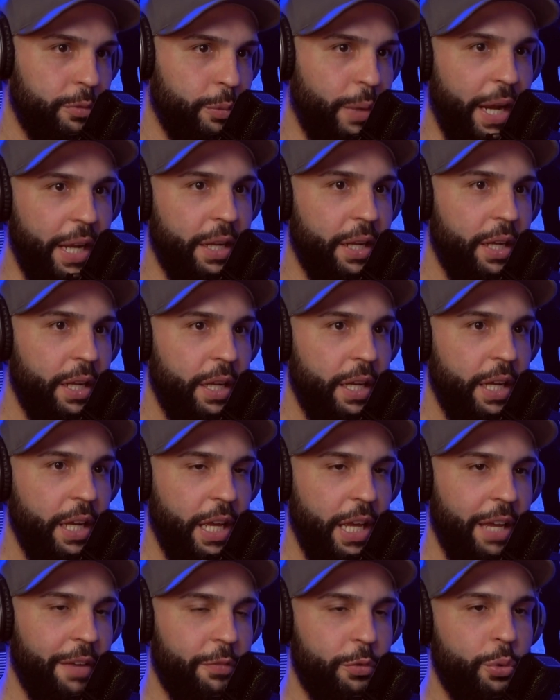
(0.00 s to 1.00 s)
Right,
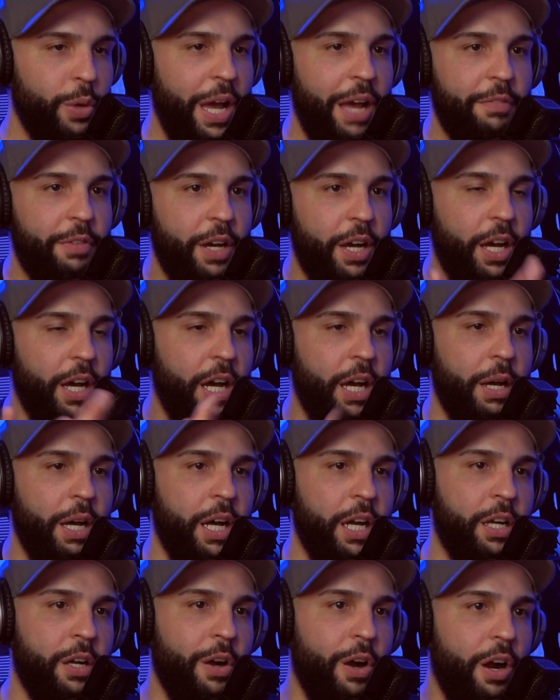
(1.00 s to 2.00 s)
if you have
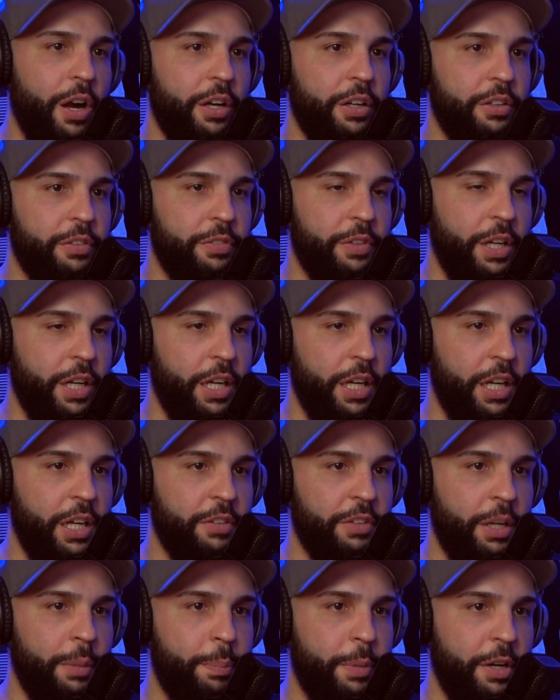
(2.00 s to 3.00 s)
a card
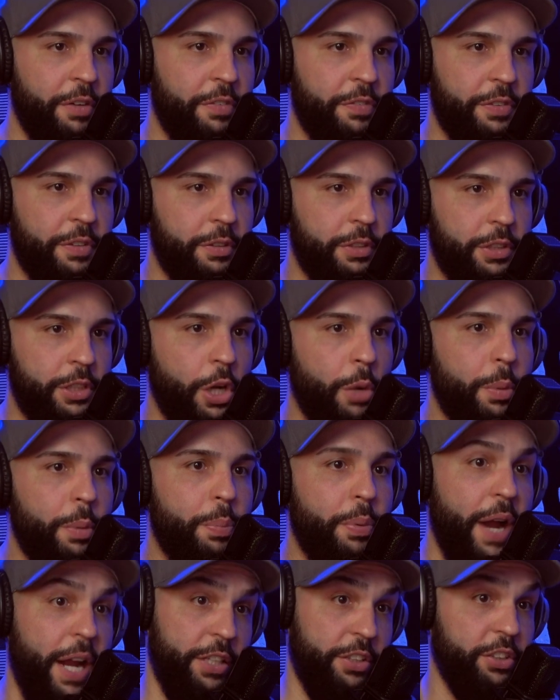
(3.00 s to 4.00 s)
of Kobe
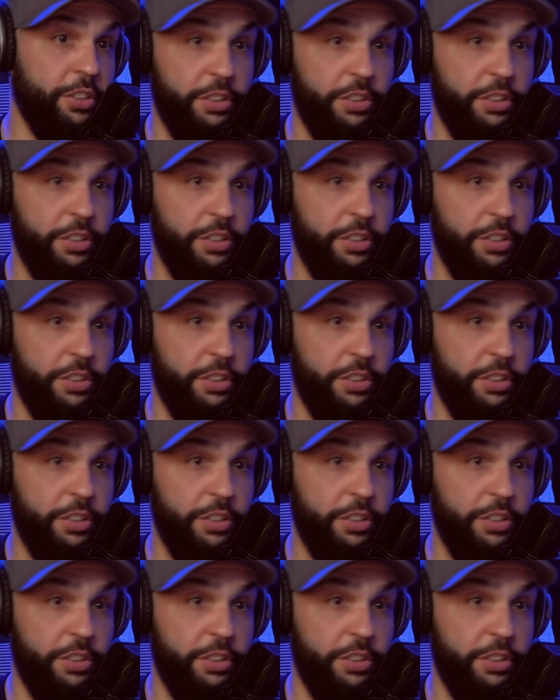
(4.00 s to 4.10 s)
Bryant,